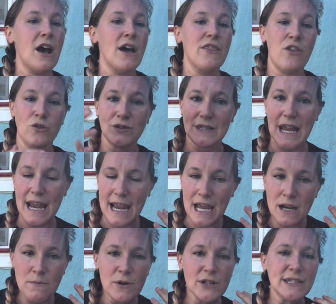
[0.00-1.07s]
those
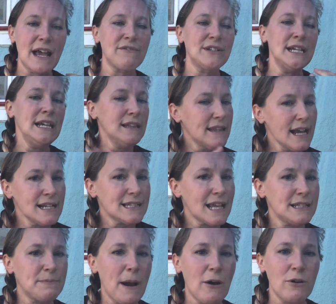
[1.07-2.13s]
animals have to eat things
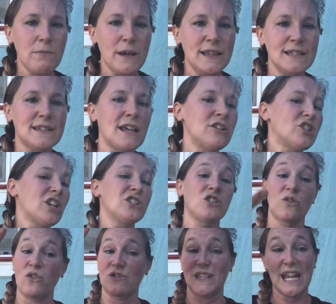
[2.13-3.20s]
that's powered by the sunshine. So
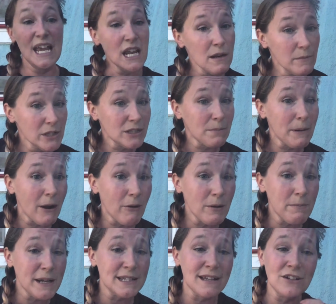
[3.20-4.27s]
those animals are powered
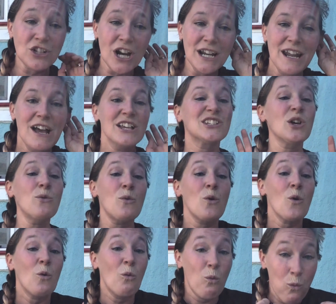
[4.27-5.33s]
by sunshine. So
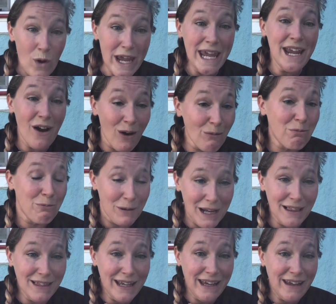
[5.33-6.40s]
we are
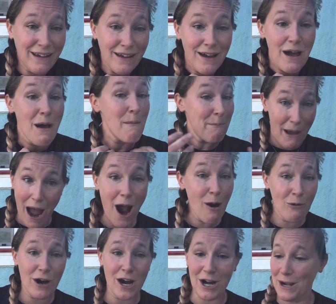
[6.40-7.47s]
really
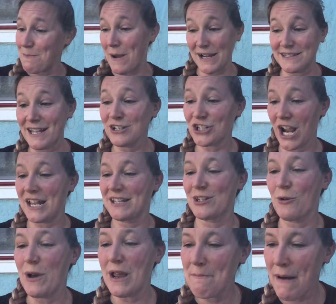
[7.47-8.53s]
powered by sunshine.
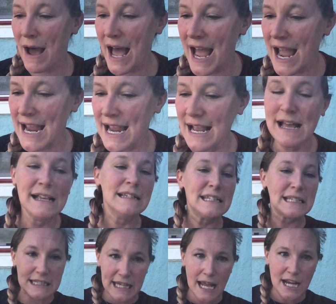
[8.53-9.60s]
So in my
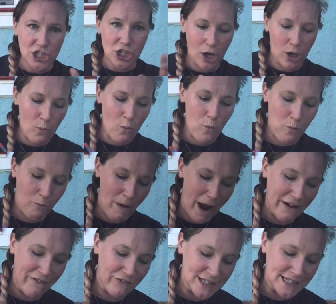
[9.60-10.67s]

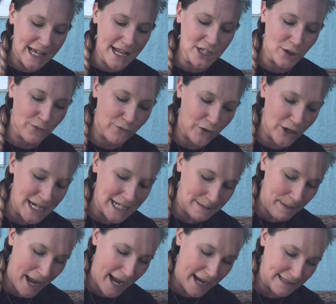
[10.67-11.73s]
center free
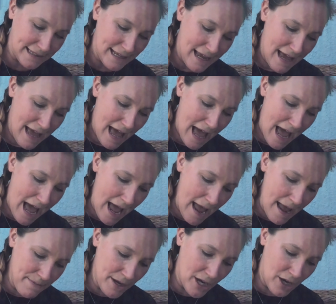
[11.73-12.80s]
space,
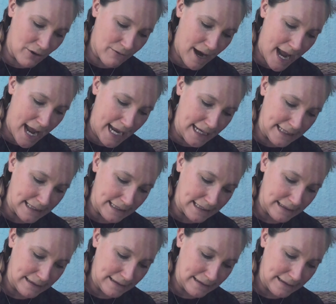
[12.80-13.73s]
I'm going to write